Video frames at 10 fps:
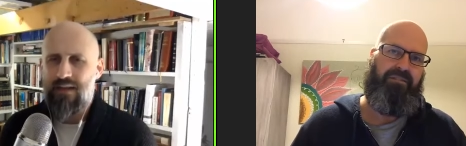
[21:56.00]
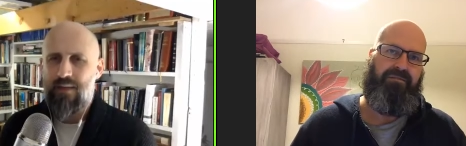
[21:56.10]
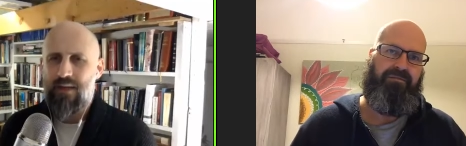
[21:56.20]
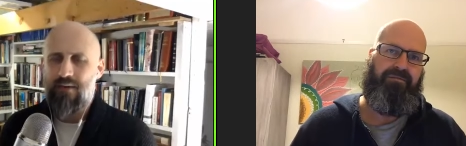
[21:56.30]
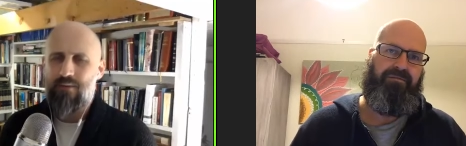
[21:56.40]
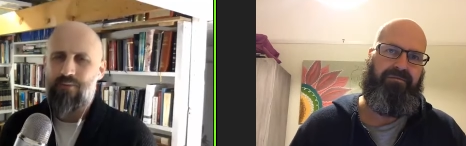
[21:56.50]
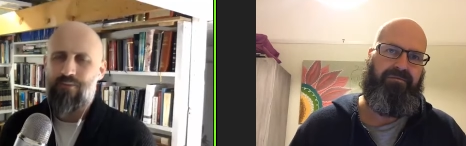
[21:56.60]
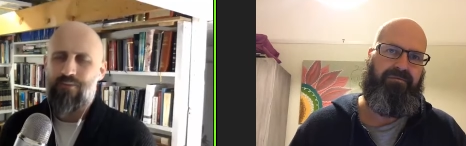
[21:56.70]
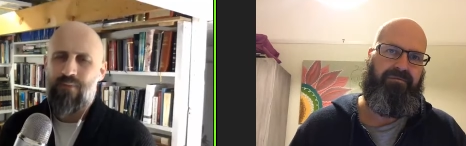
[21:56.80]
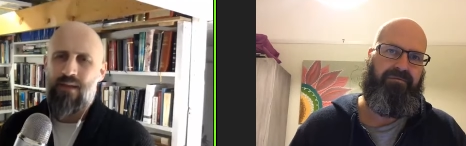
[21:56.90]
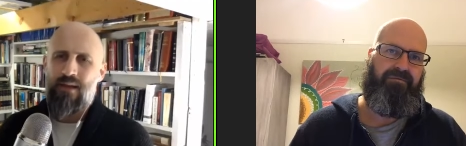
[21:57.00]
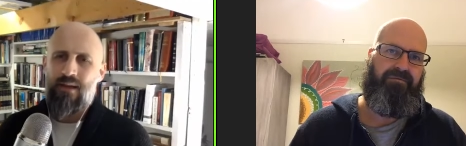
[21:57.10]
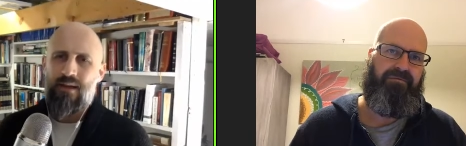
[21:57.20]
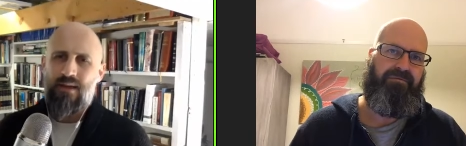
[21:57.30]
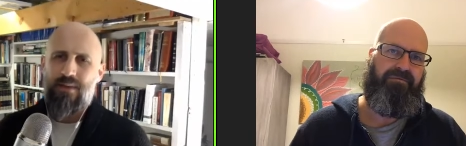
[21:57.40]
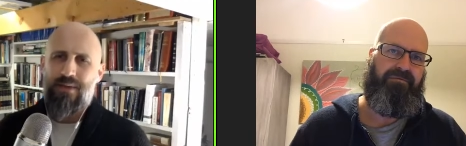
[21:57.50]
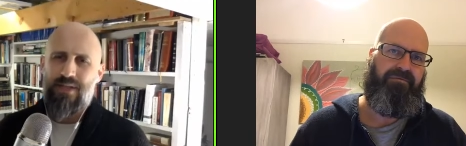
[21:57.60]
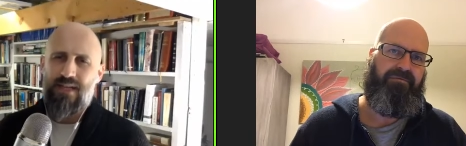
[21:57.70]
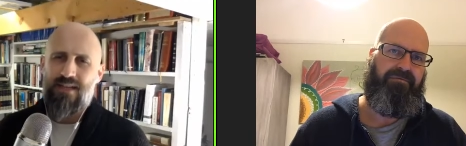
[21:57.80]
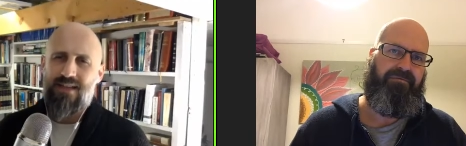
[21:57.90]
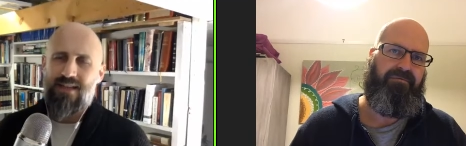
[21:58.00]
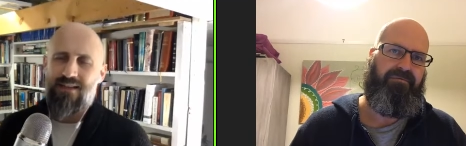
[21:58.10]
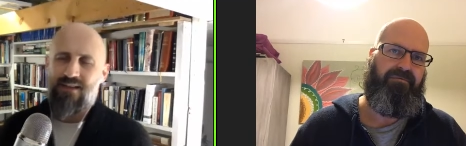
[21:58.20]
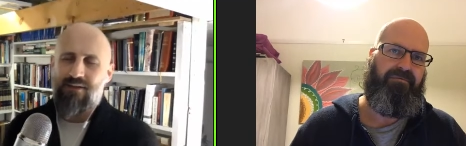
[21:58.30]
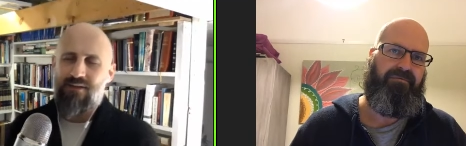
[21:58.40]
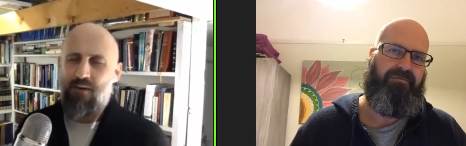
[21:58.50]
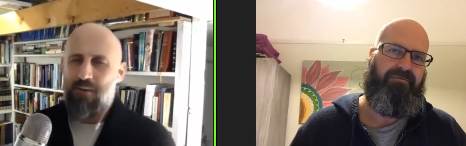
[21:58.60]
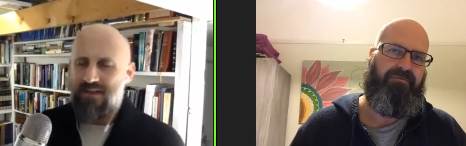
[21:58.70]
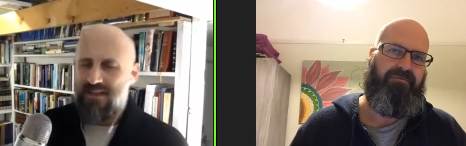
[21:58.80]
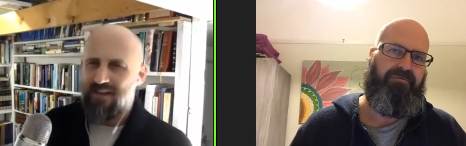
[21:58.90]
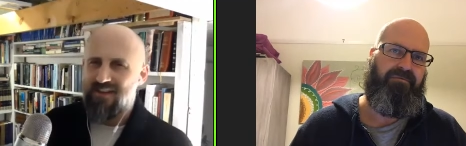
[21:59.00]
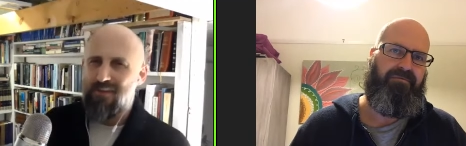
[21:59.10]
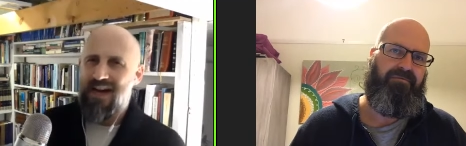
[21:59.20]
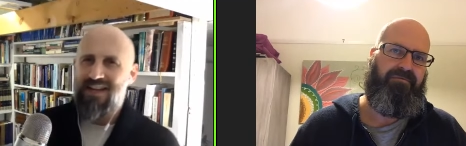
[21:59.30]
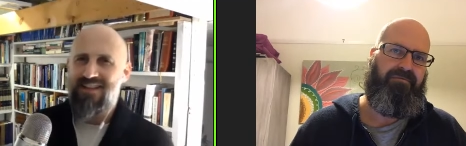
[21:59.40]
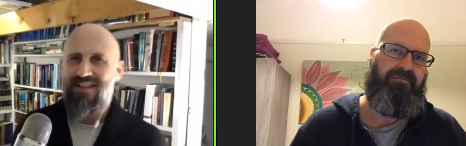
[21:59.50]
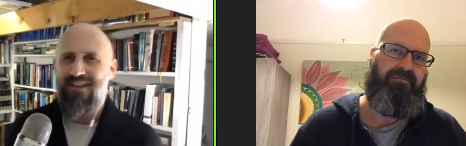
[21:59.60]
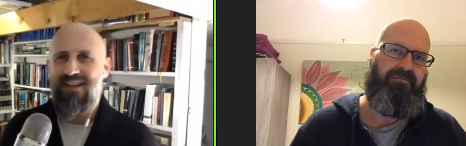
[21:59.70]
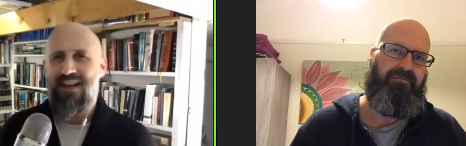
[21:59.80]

Speaker 1: about especially as uh, you know i've got wesley on the mind here and i